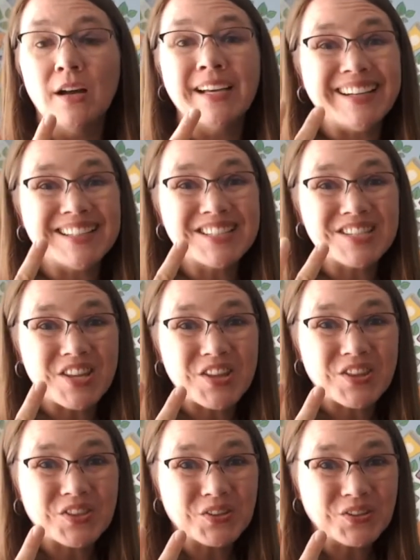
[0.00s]
It's the
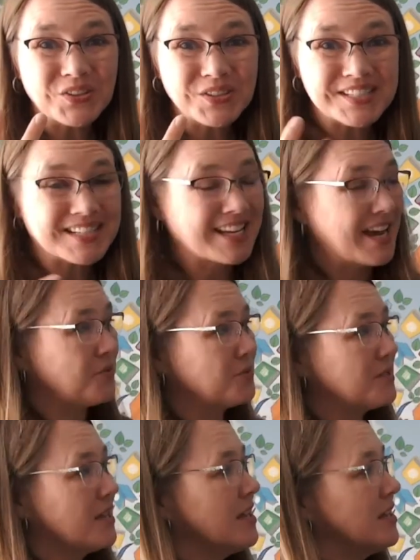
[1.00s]
third
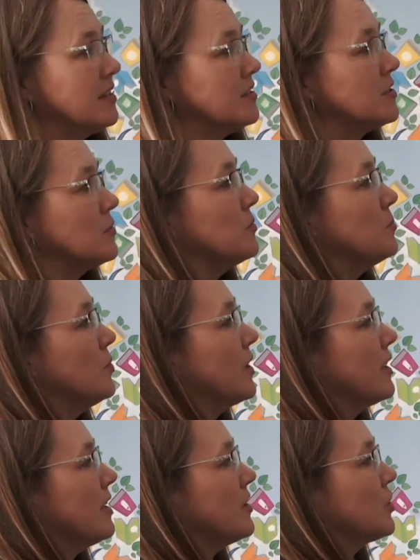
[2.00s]
sound. So we'll
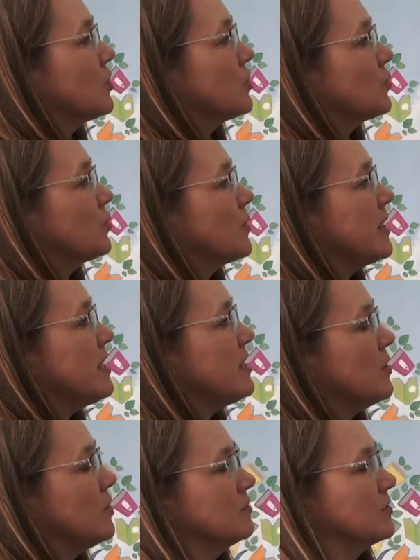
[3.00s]
put a
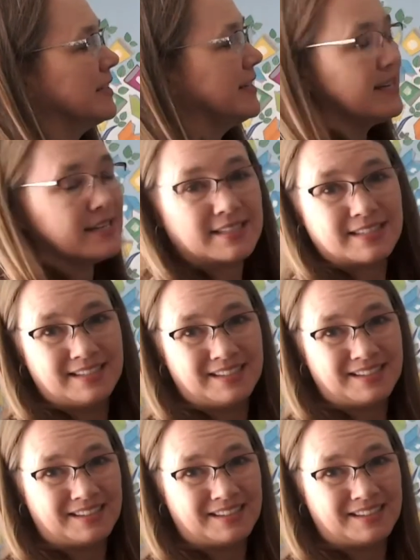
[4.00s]
three over it.